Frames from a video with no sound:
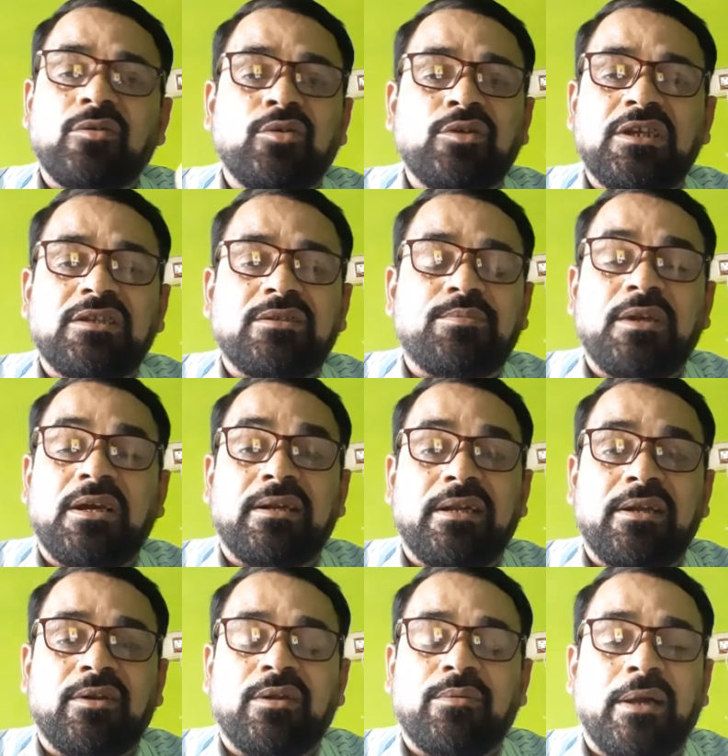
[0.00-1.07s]
which is
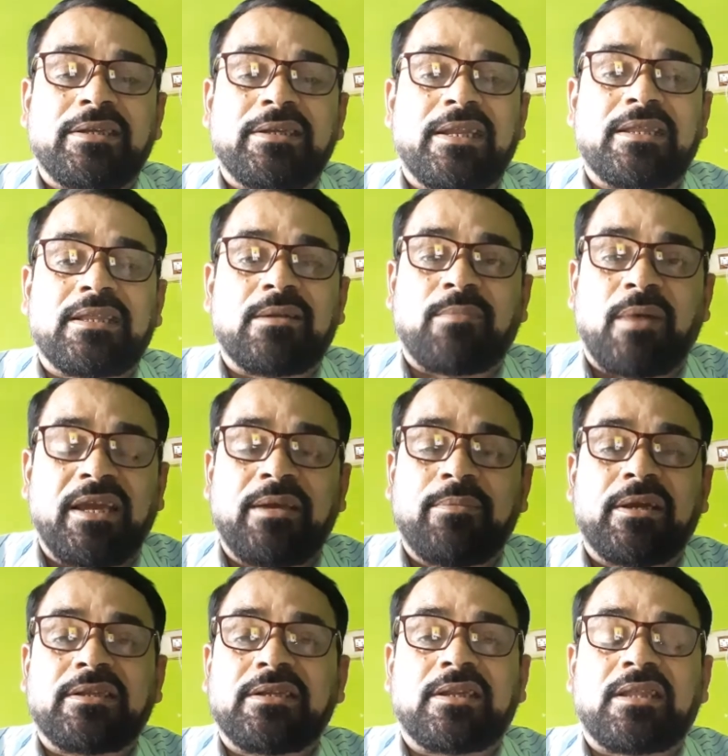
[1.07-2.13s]
beyond your imagination. My
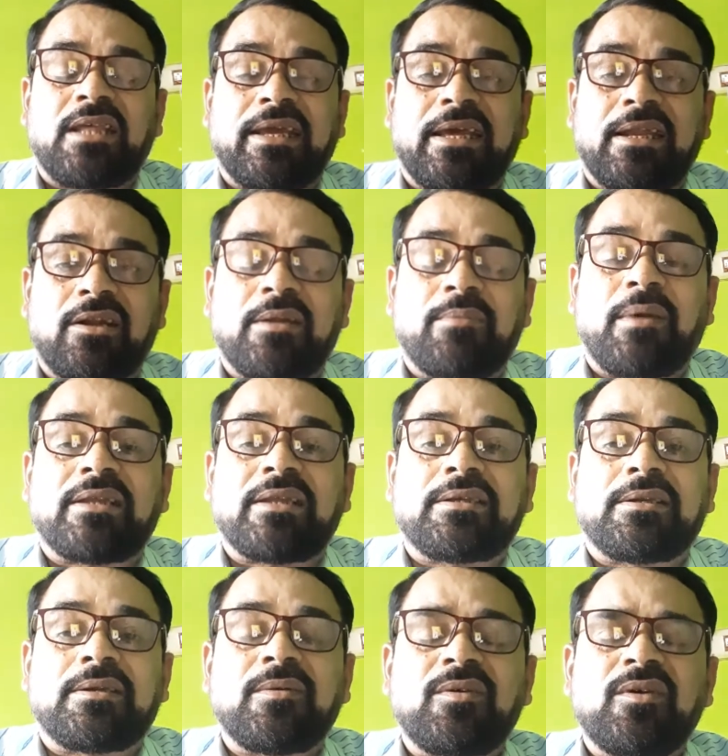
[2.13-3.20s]
imagination, I cannot
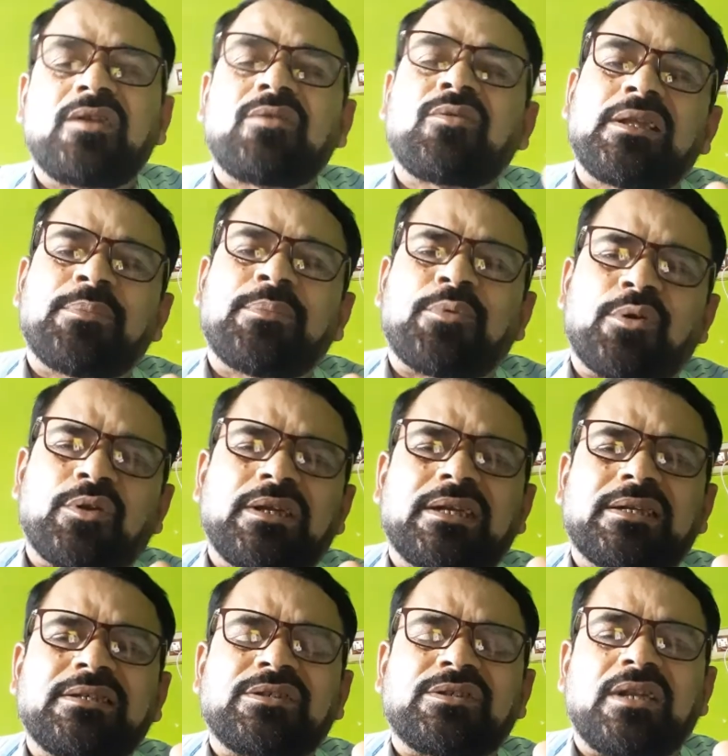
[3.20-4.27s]
imagine. It was a
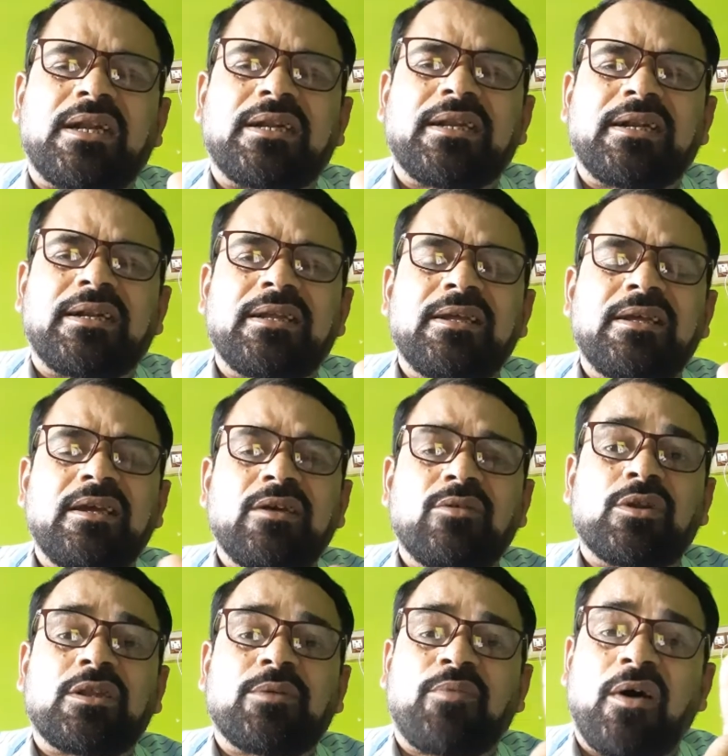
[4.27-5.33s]
project he started,
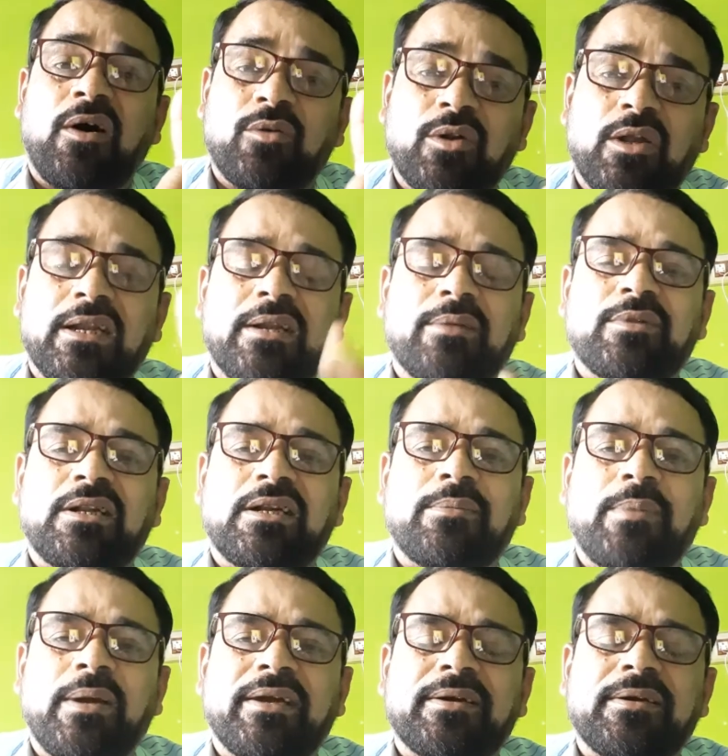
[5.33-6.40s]
he was the founder of
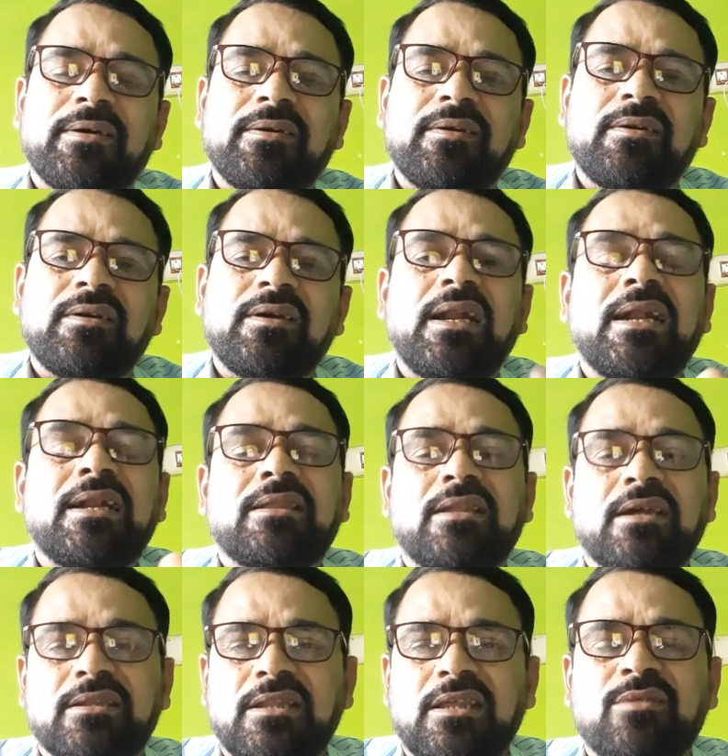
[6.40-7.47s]
that bank,
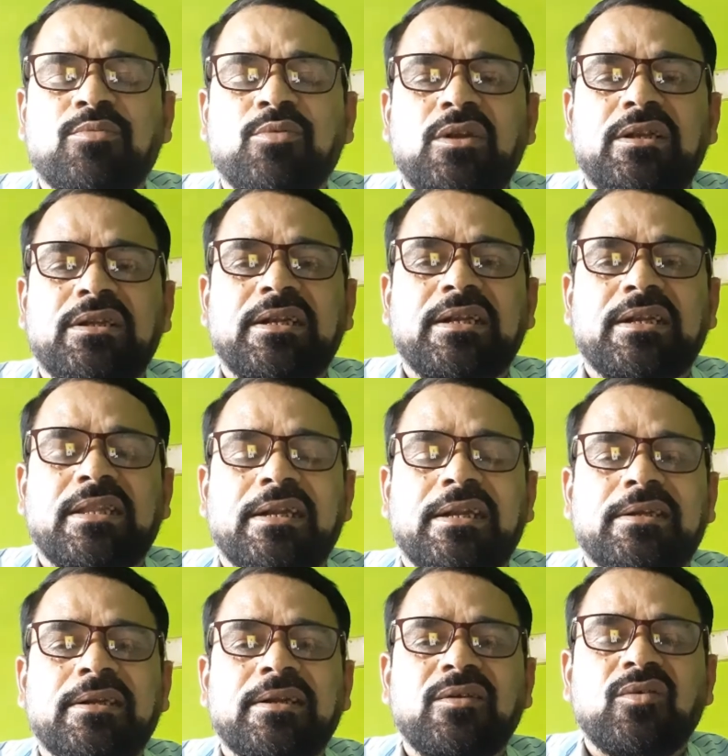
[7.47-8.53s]
and successfully did
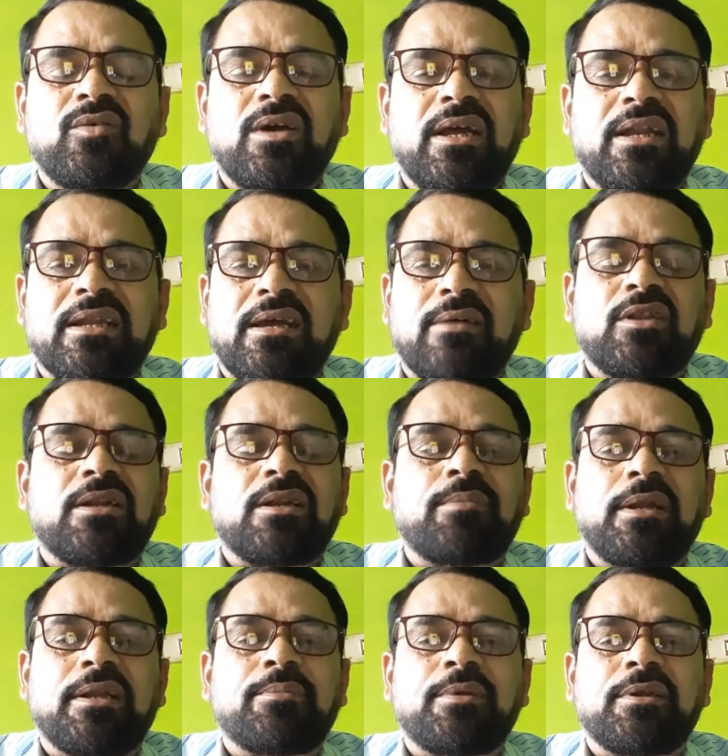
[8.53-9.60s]
that and get
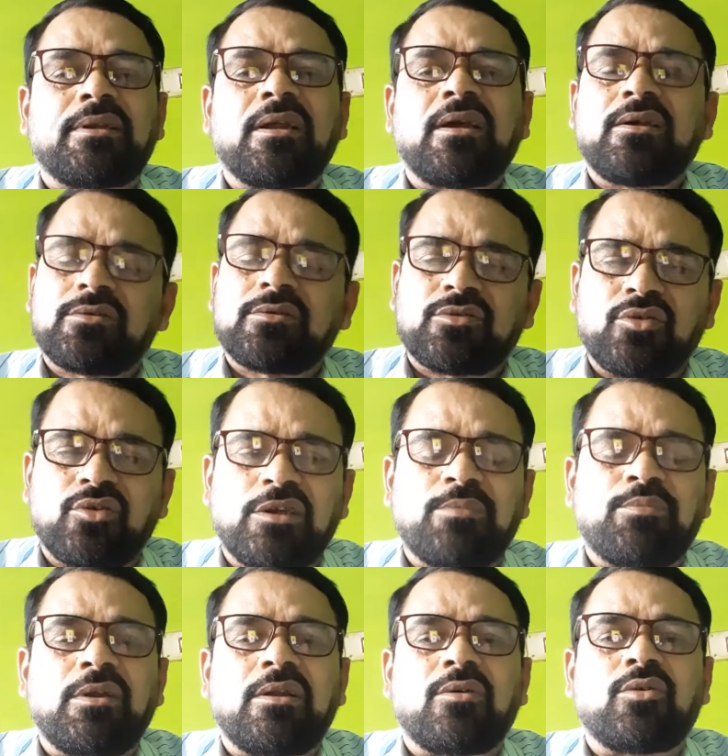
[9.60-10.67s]
that benefit. So
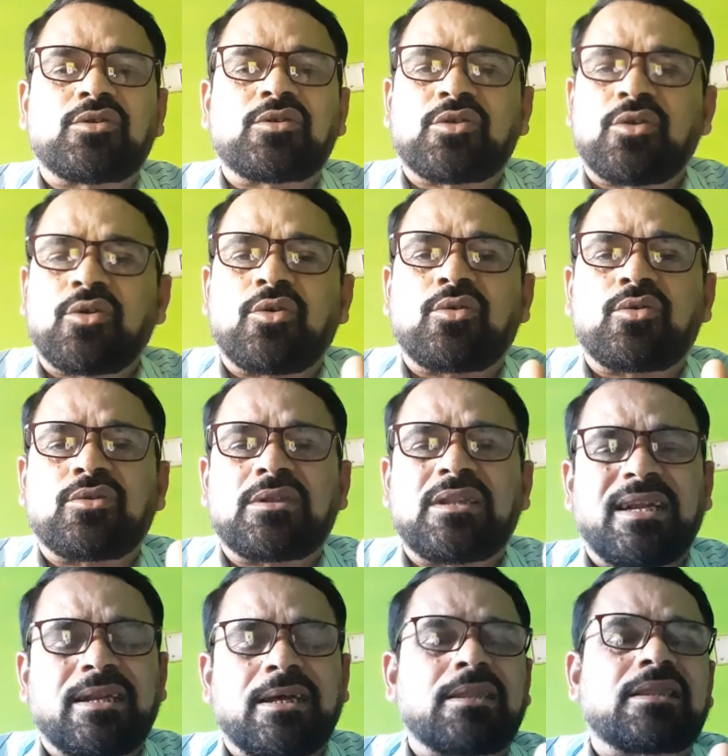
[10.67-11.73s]
if we will go through
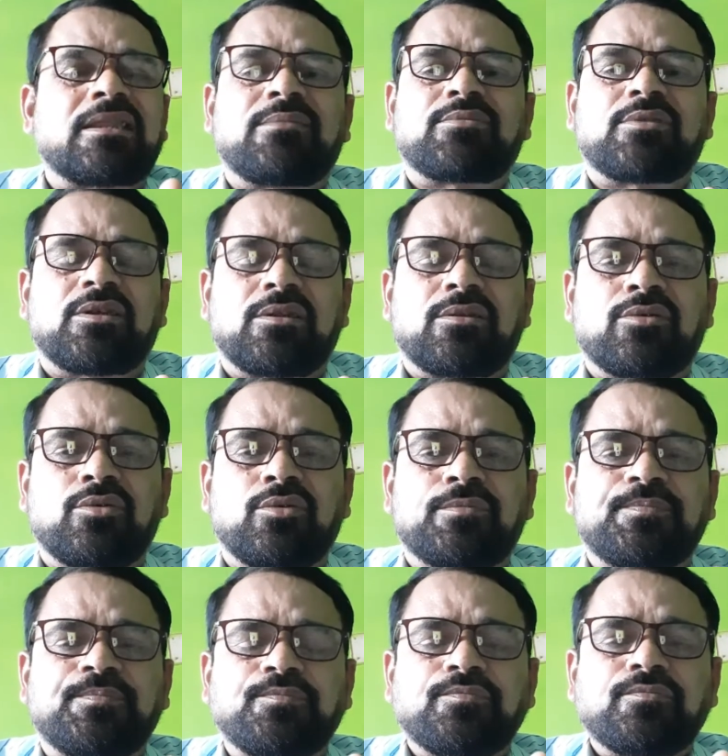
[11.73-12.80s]
that concept
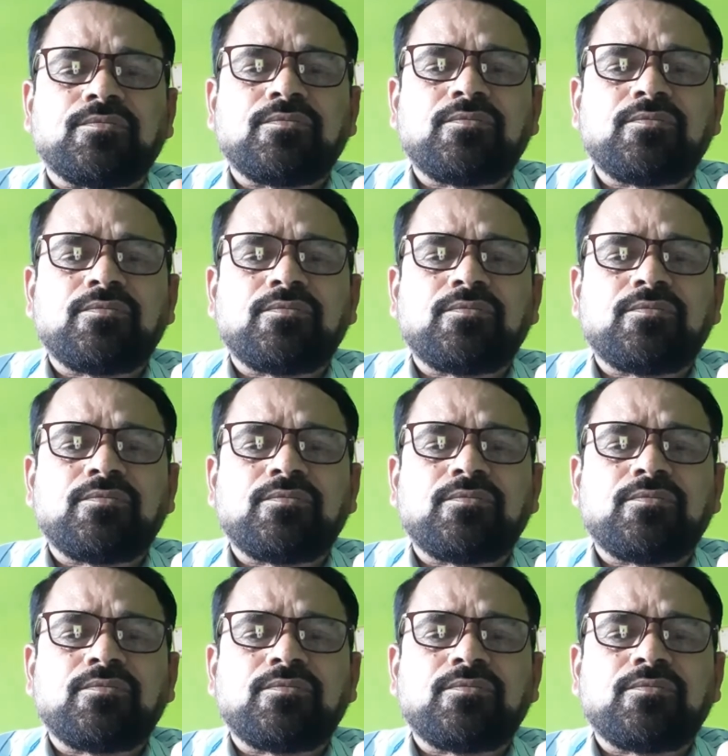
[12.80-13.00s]
also,